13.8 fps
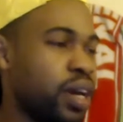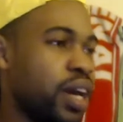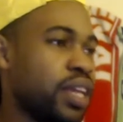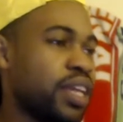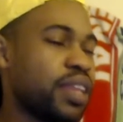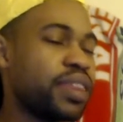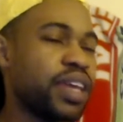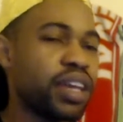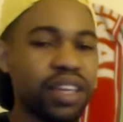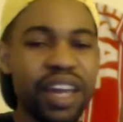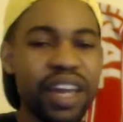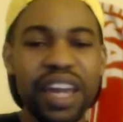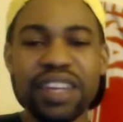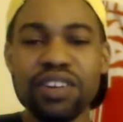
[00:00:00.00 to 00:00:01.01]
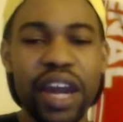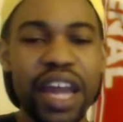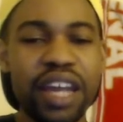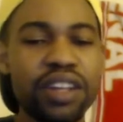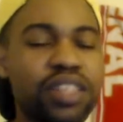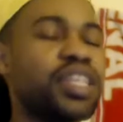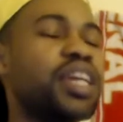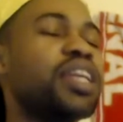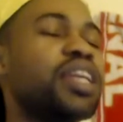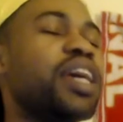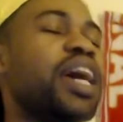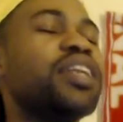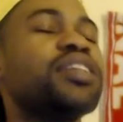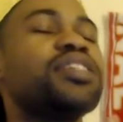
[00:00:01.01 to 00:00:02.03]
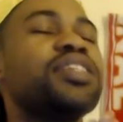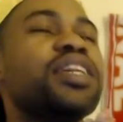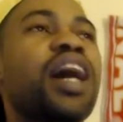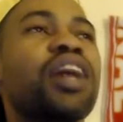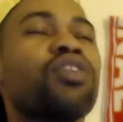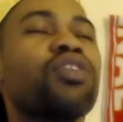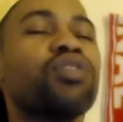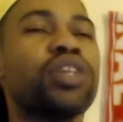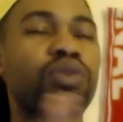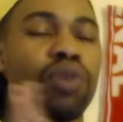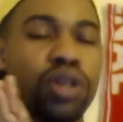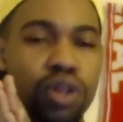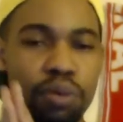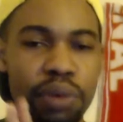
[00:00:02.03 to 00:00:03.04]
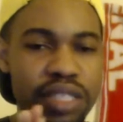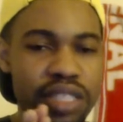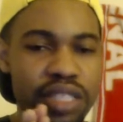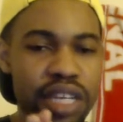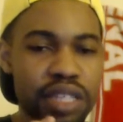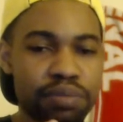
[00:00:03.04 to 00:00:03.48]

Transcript: The thing, you know, Anderson, I don't care what nobody says,